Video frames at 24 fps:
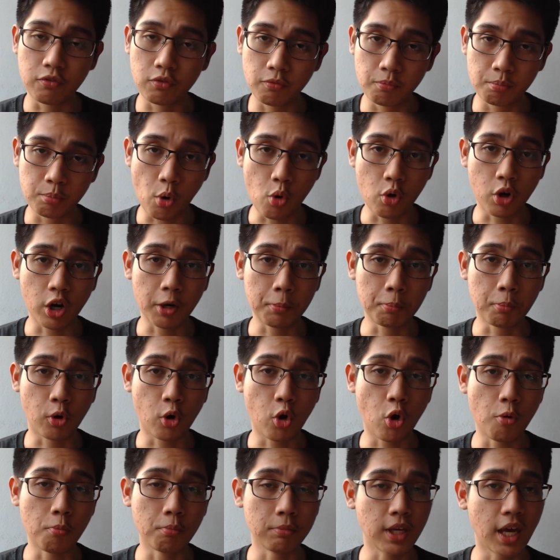Bogart for
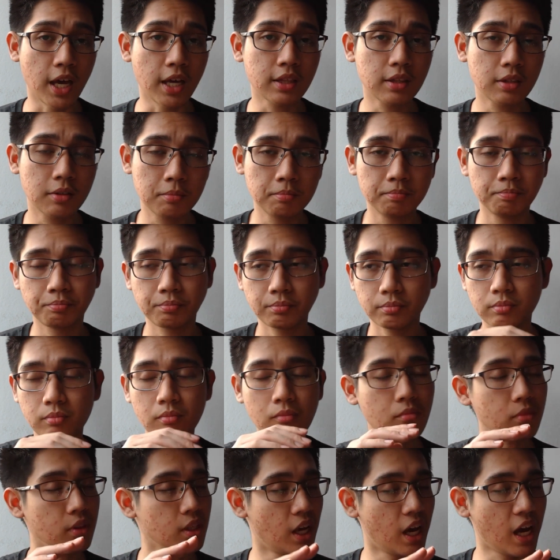Homme yet.
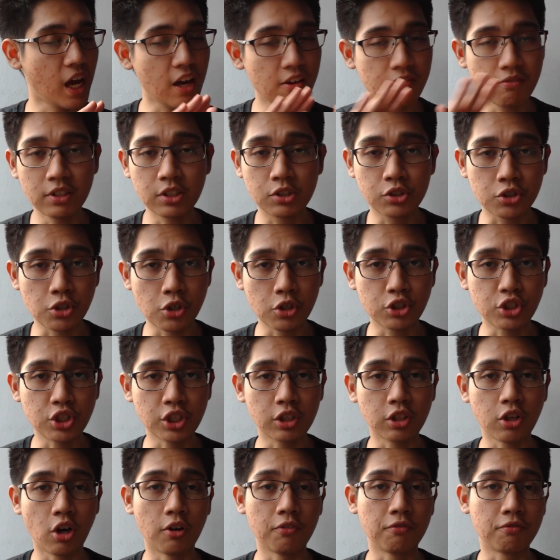I haven't searched
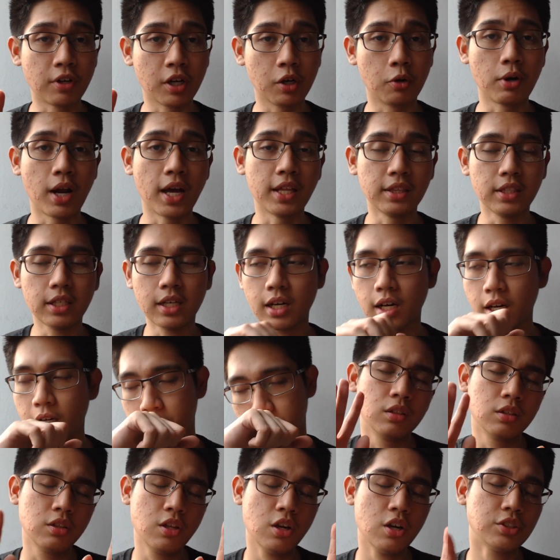it on Fragrantica.
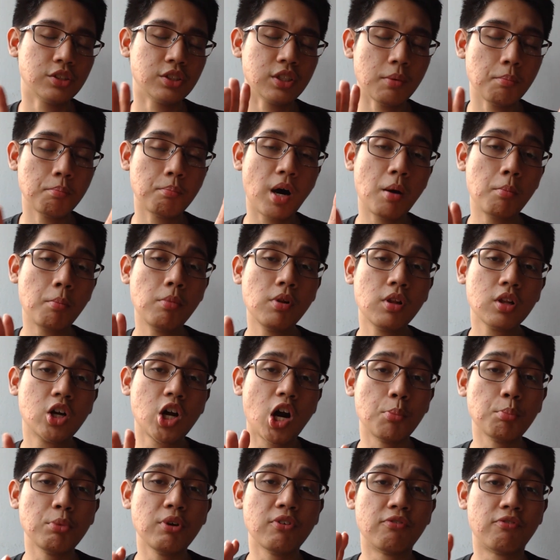There's a
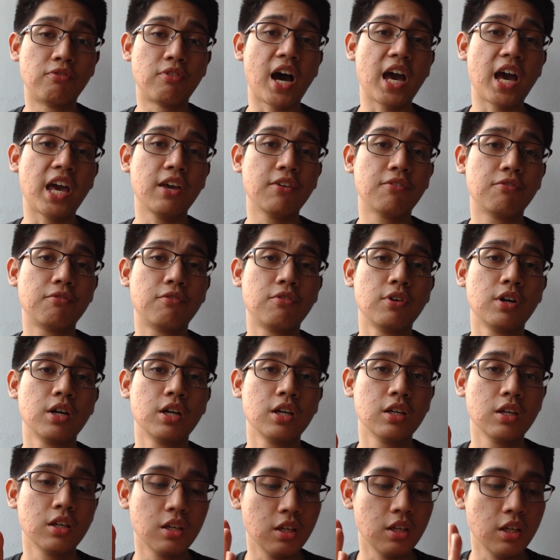bubblegummy vibe
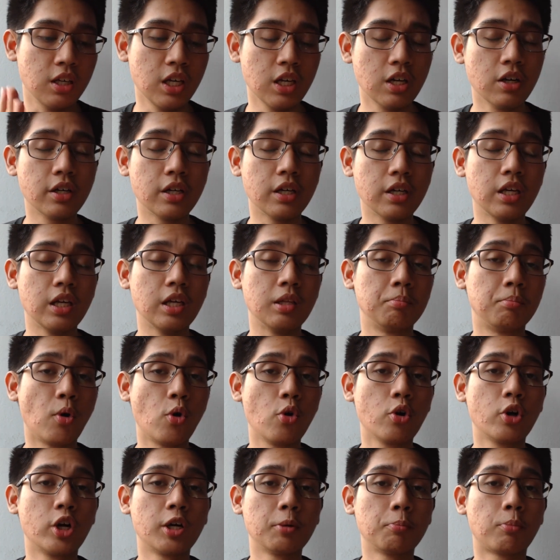here in
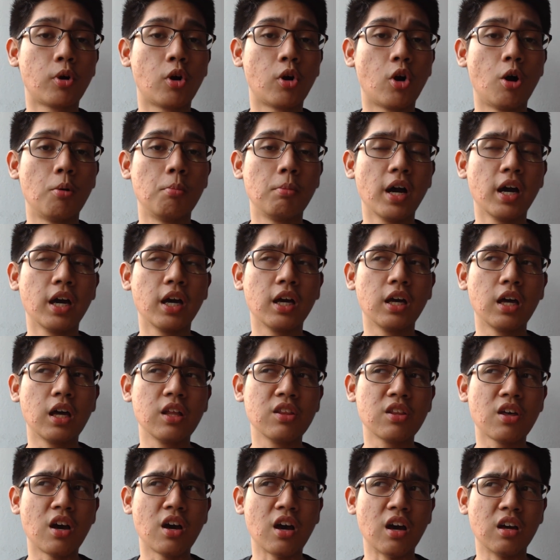Bogart for Homme.
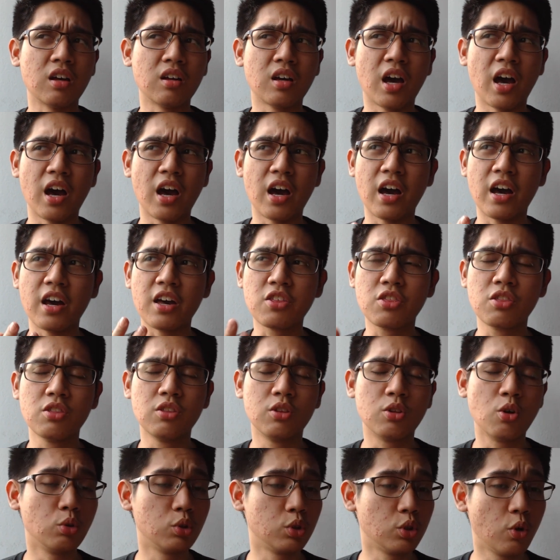I
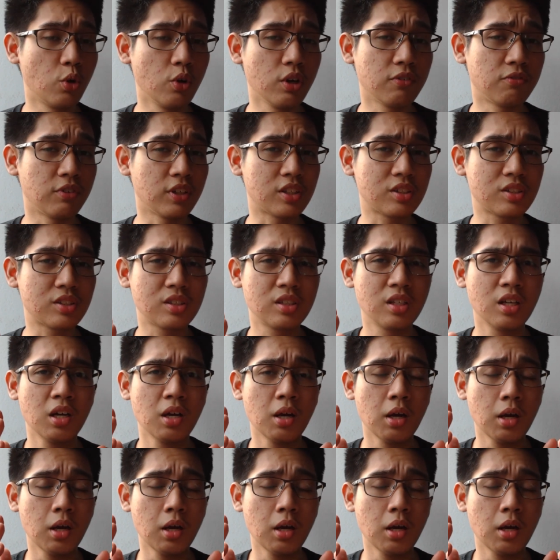don't know if it's